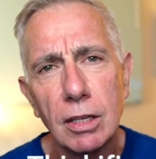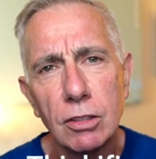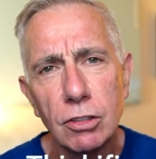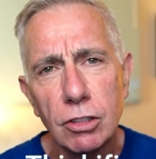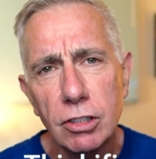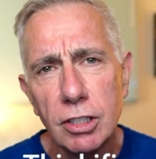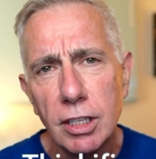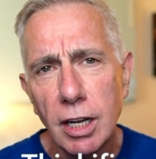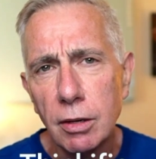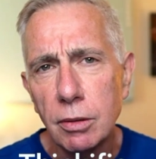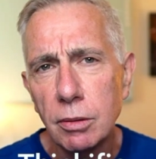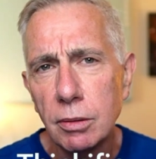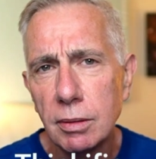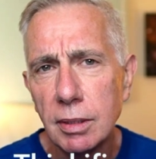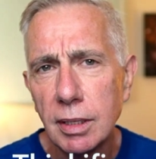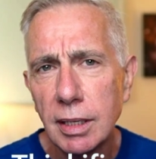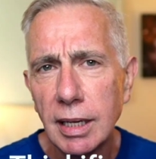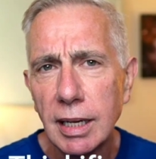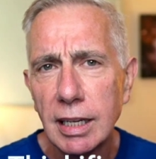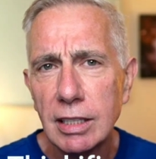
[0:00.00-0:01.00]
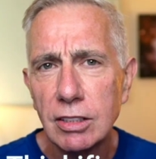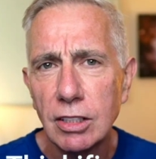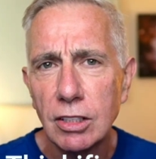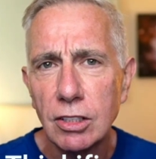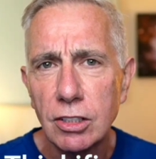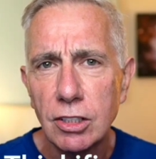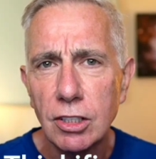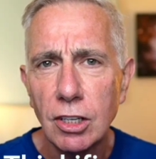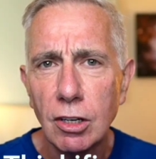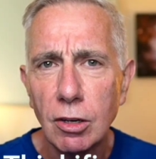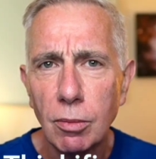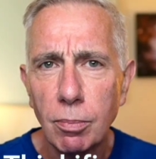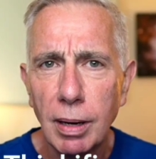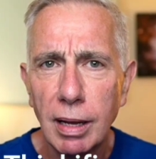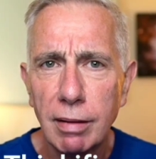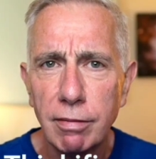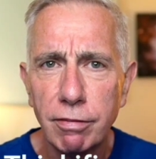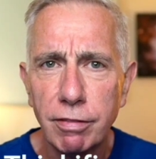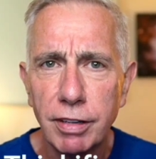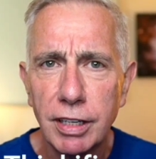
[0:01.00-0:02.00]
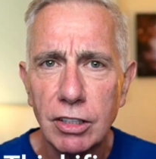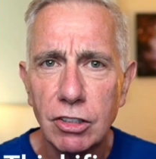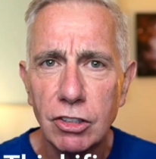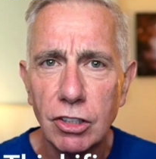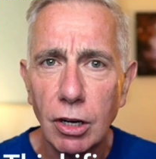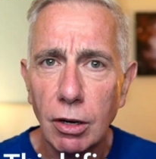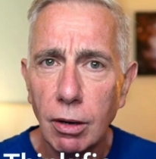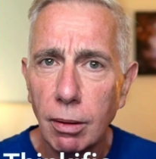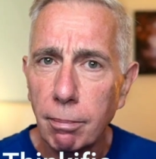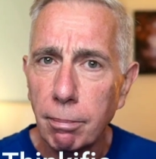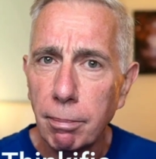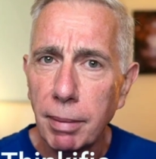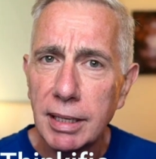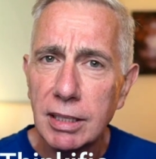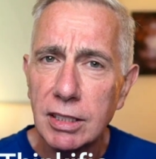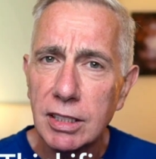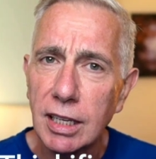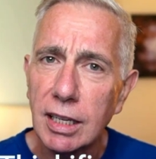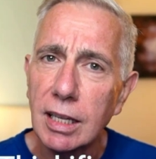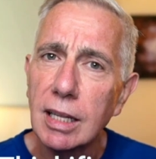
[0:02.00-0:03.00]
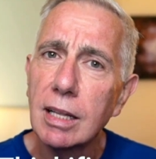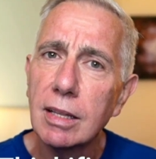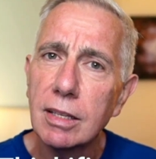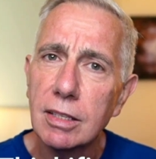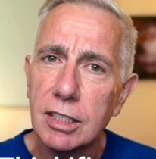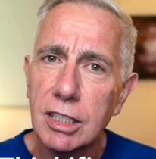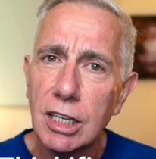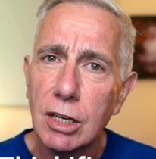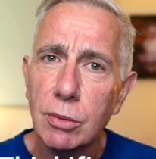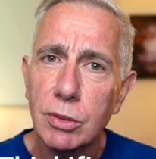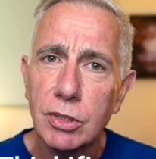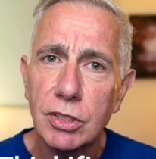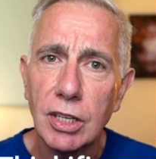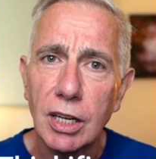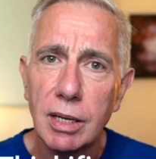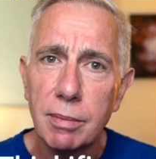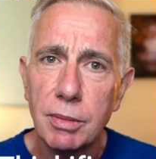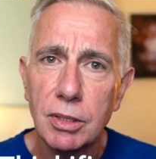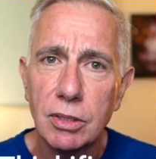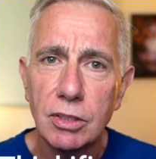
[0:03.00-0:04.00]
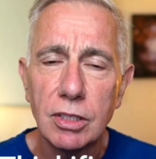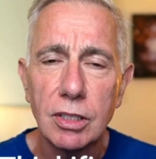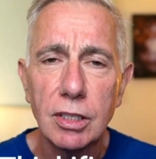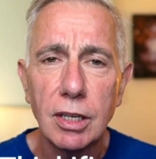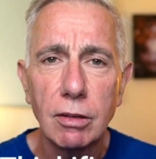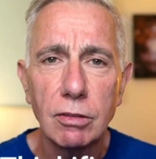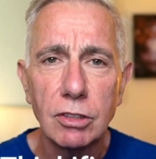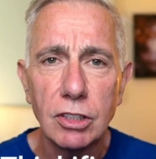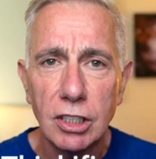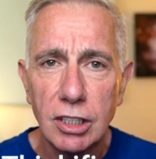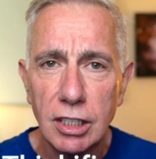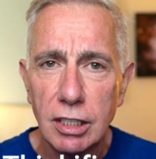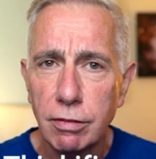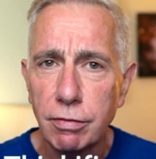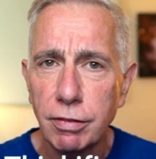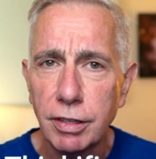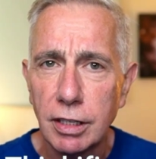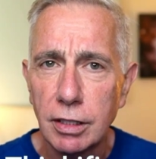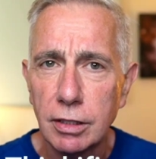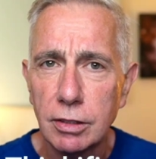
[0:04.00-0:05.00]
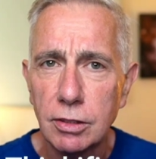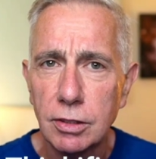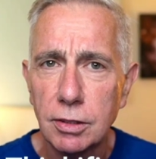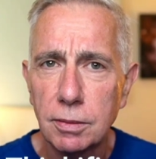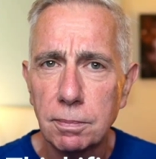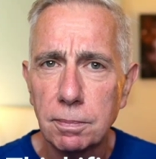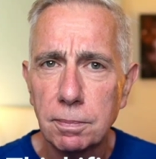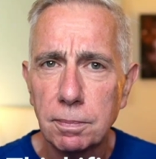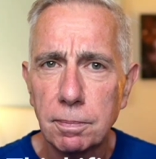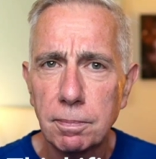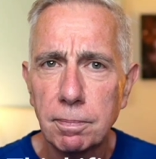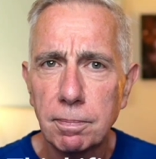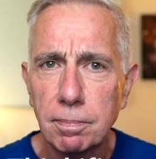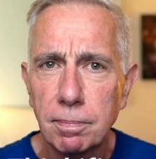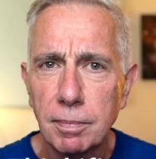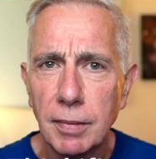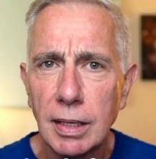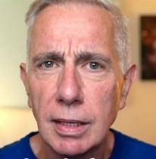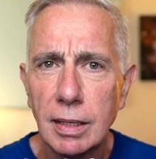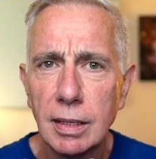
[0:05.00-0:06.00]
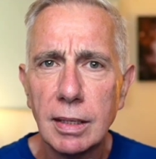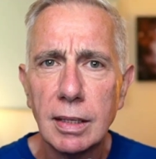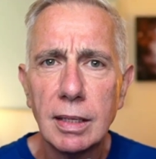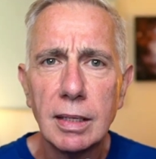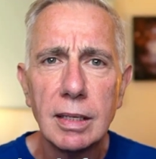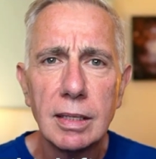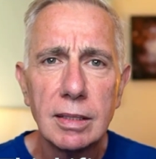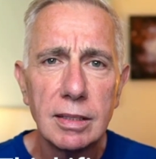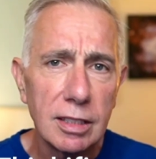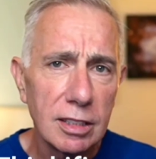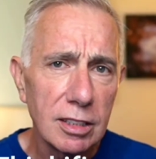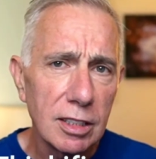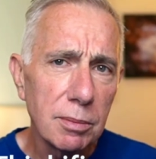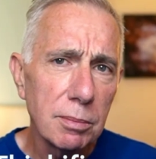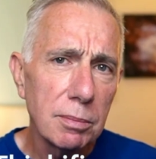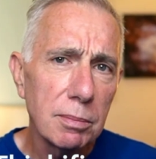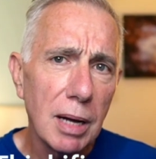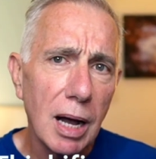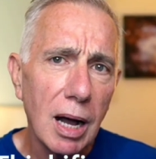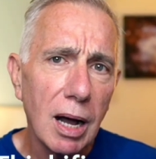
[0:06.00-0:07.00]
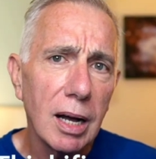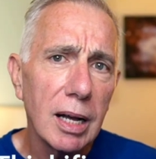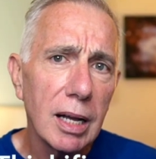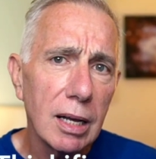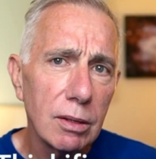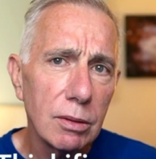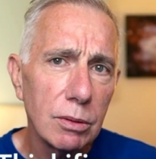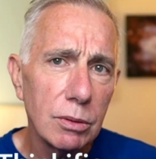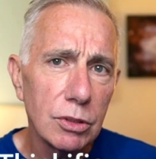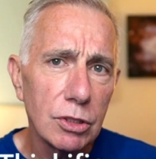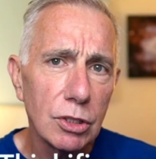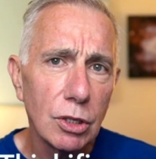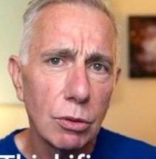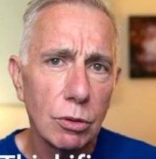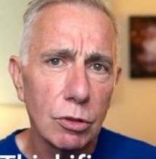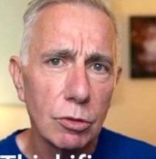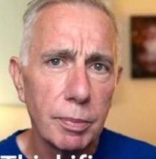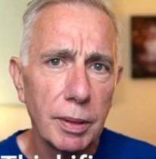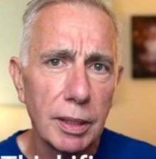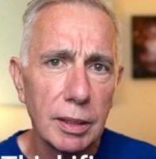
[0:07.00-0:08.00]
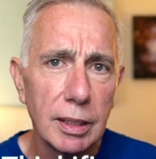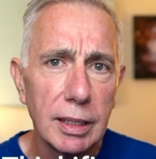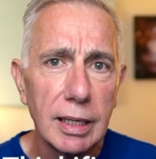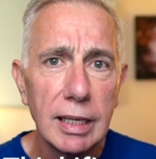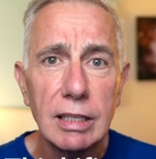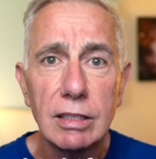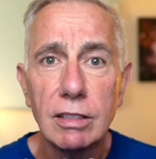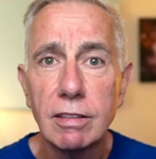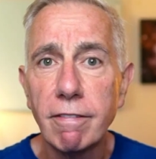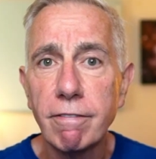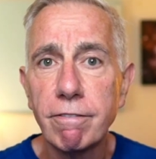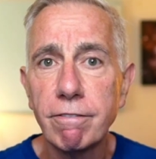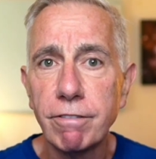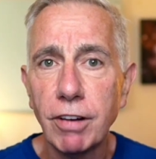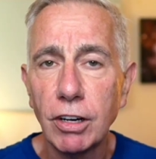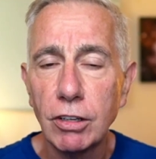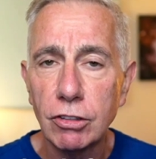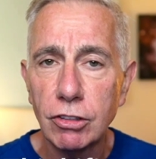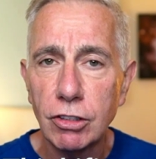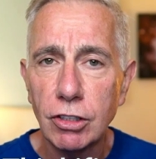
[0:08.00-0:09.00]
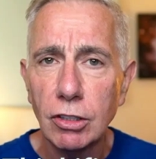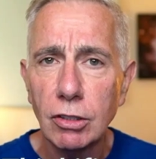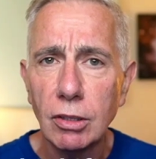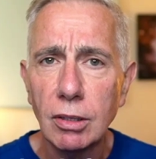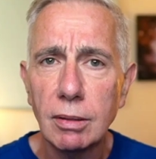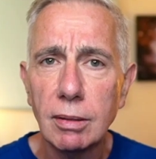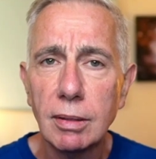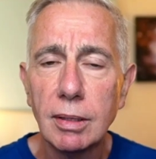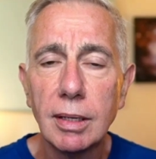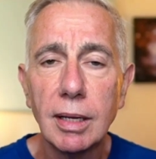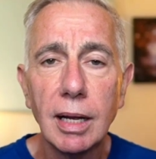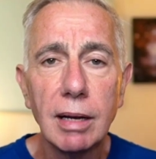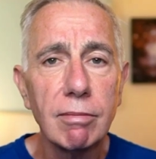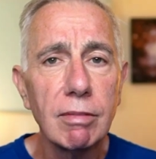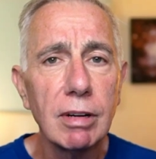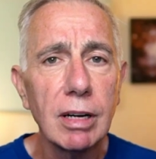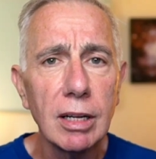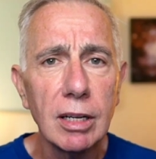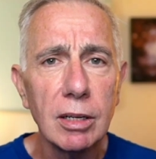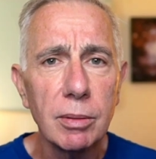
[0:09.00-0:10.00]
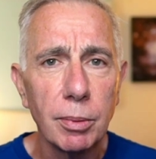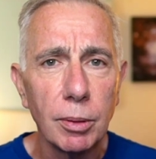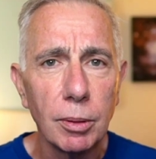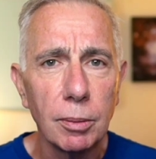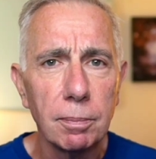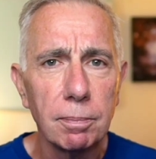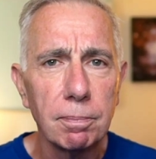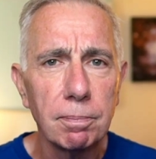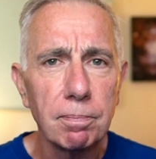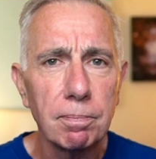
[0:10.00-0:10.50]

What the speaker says: Just know it's a start plan feature. On basic, there's no assignments and no certificates. Systeme IO's course builder is functional and reliable.